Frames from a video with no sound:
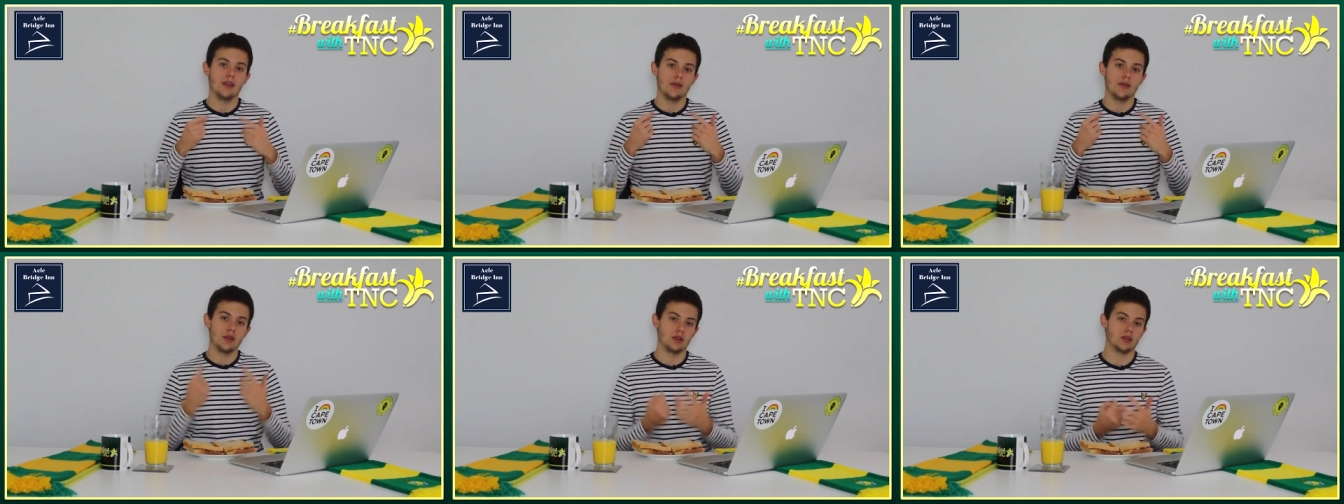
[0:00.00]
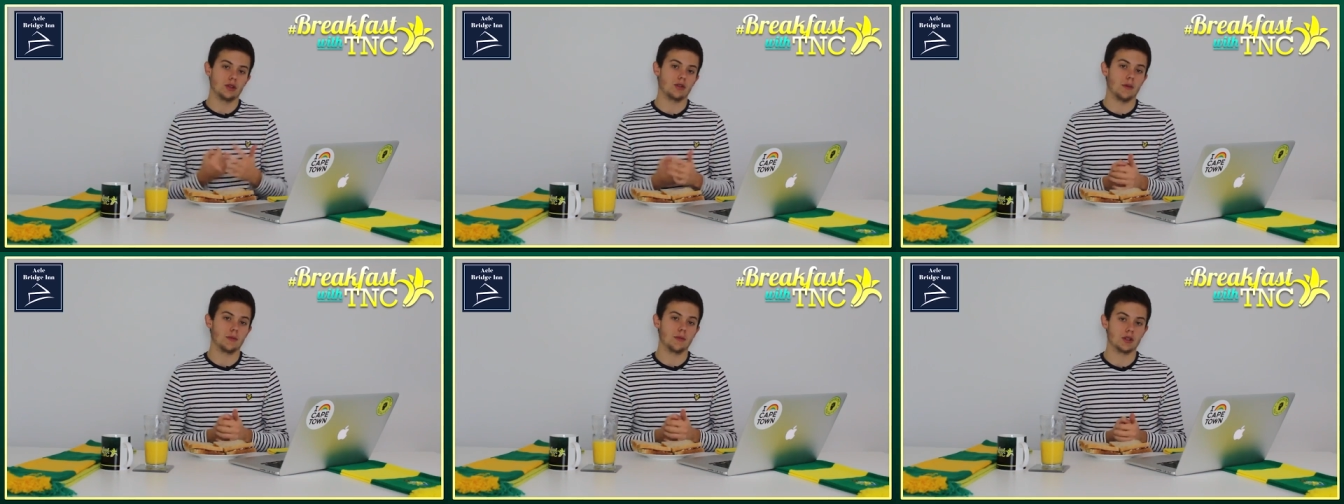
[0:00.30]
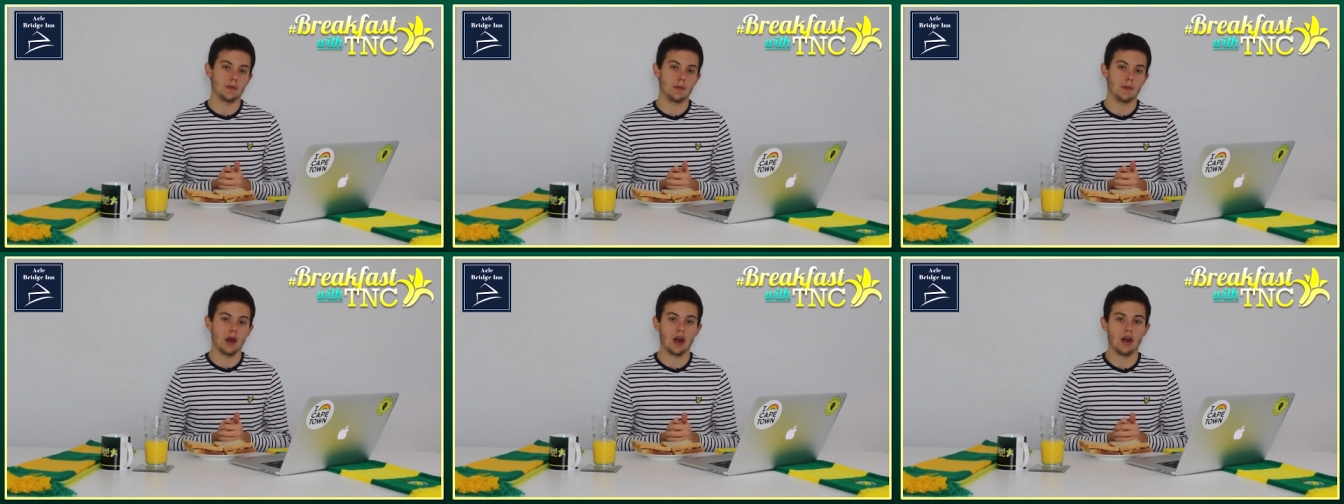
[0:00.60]
the
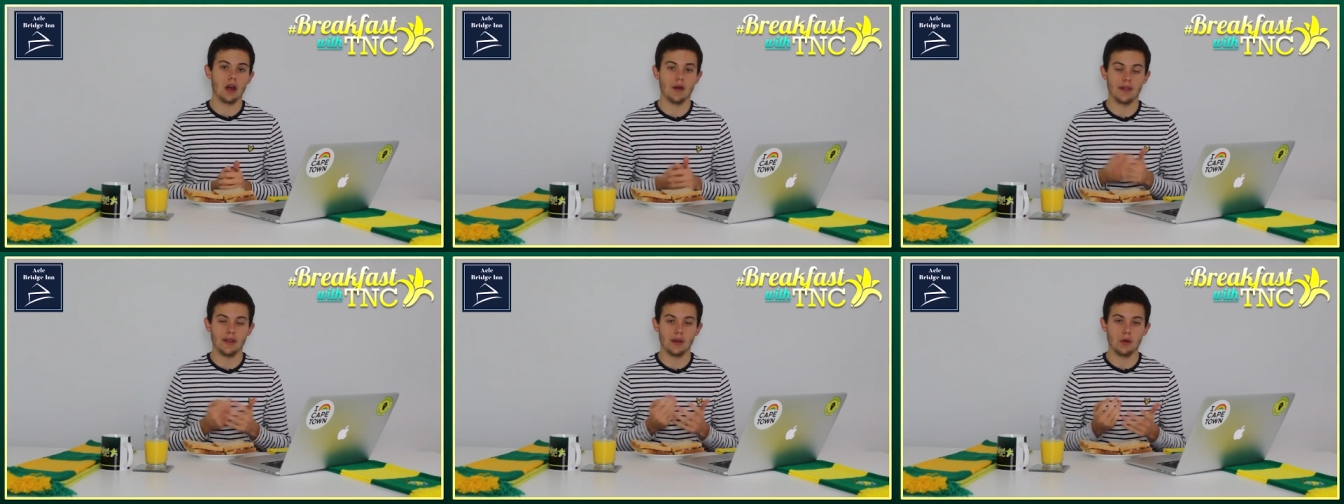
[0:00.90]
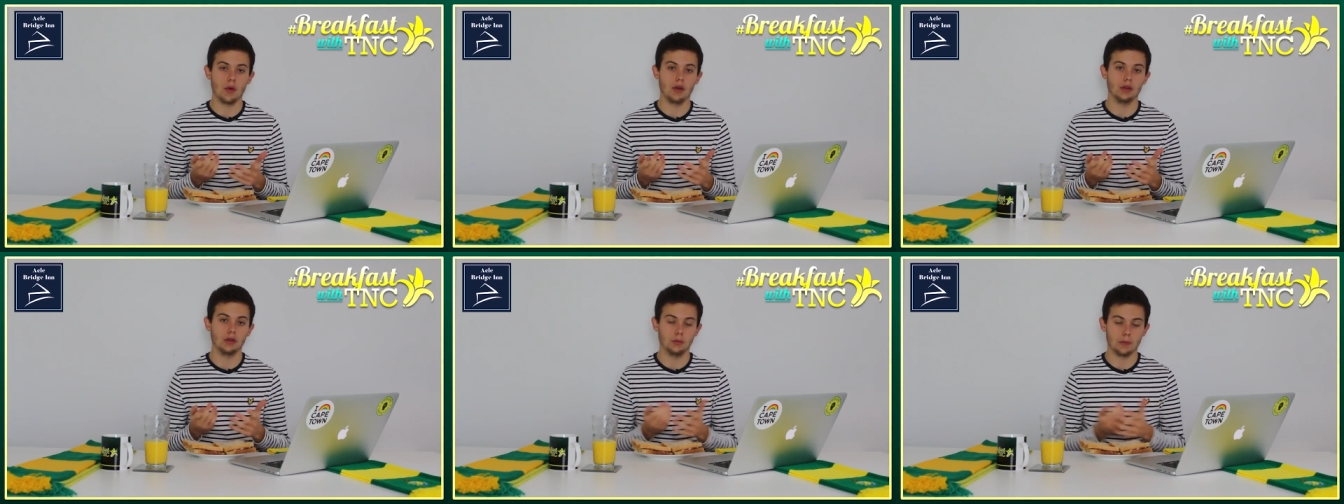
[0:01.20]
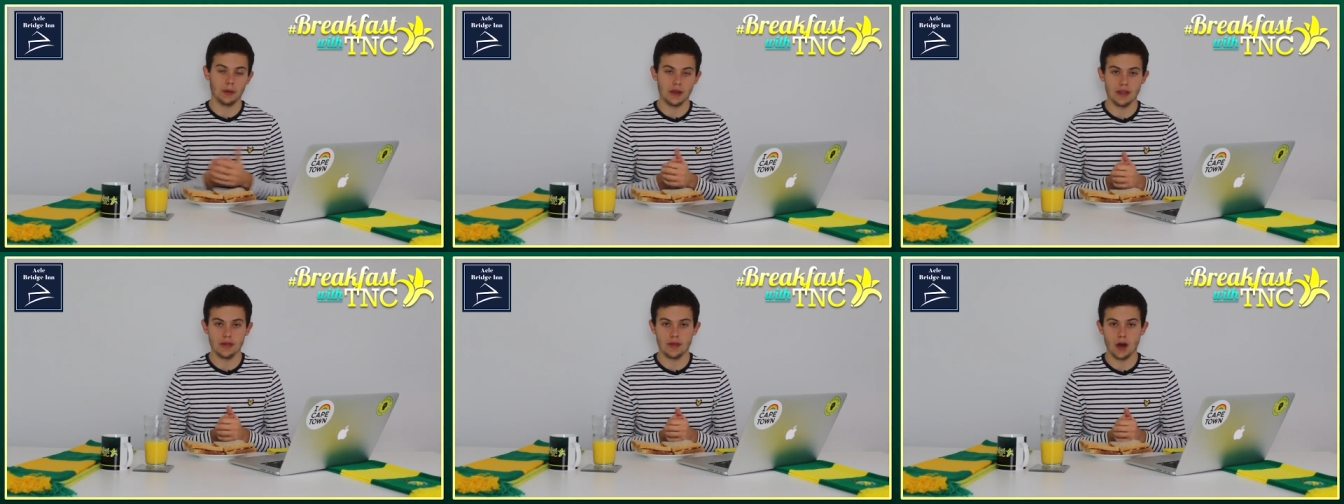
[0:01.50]
description below, and they will
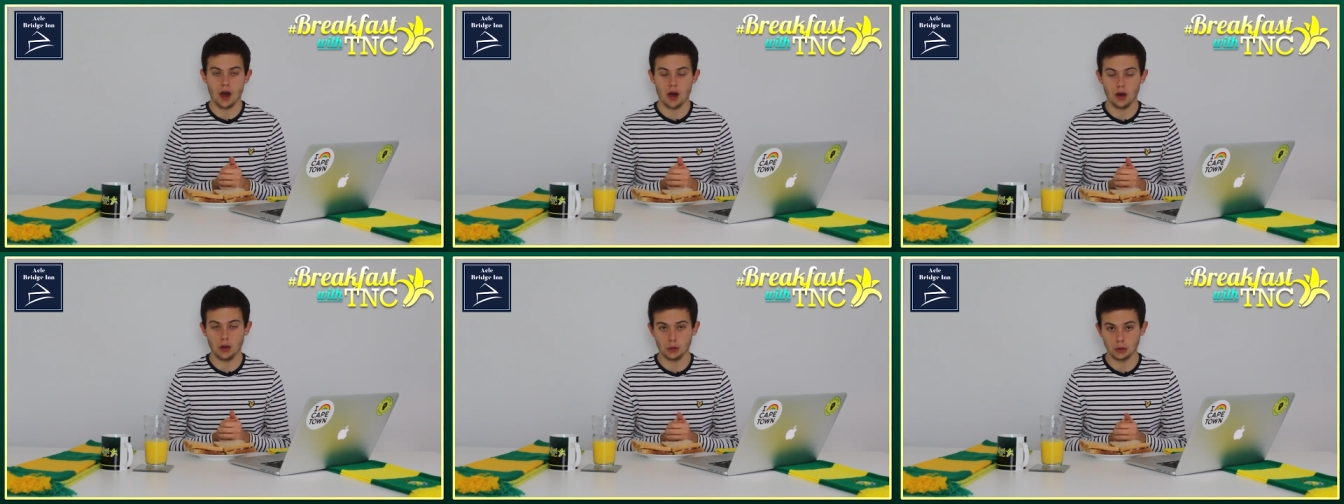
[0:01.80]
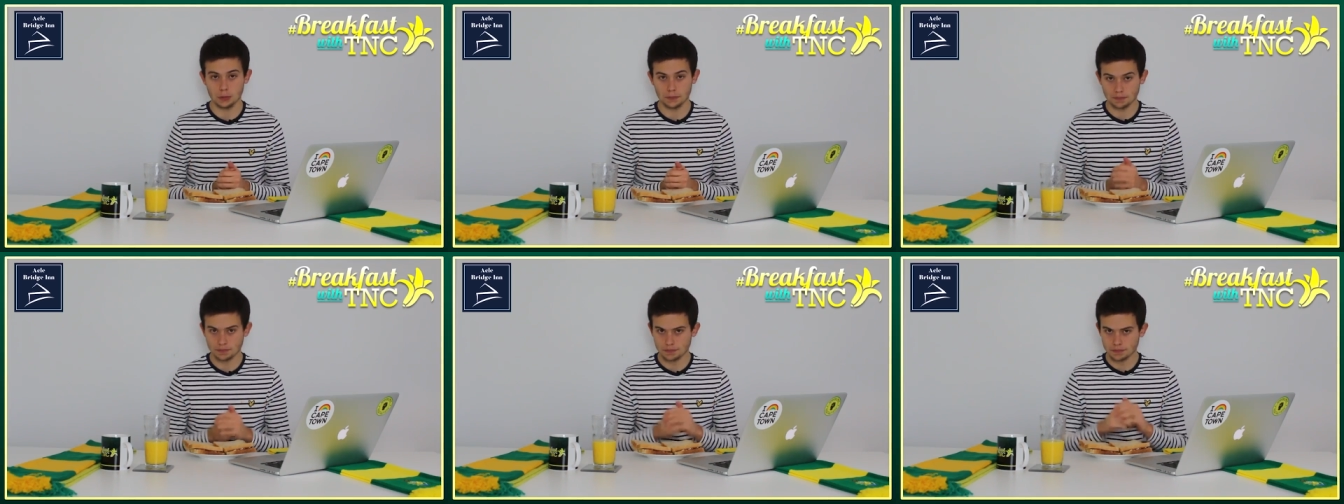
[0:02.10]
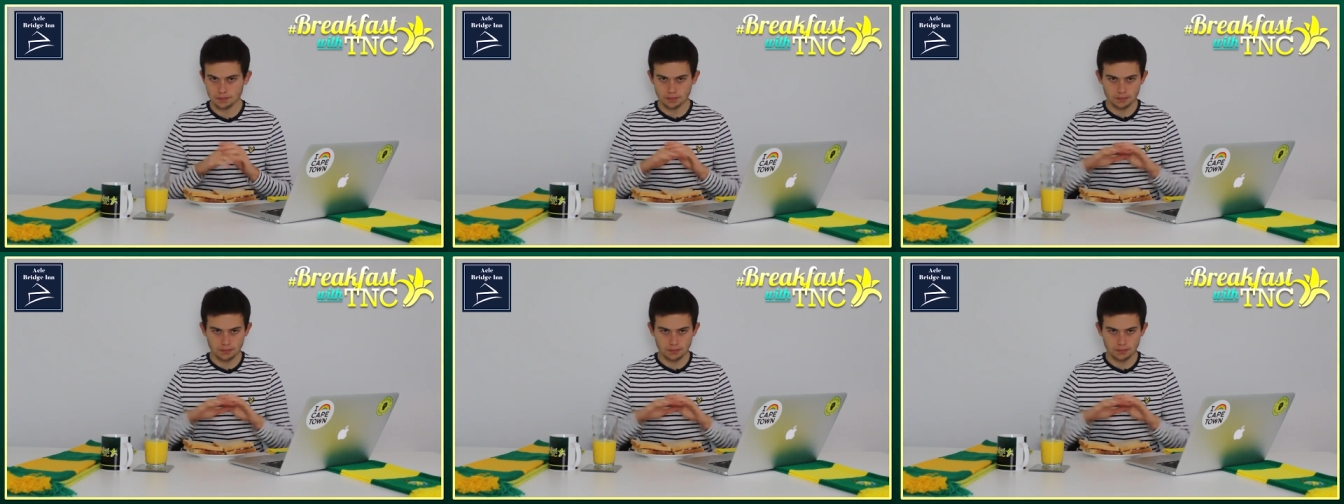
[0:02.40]
be the whole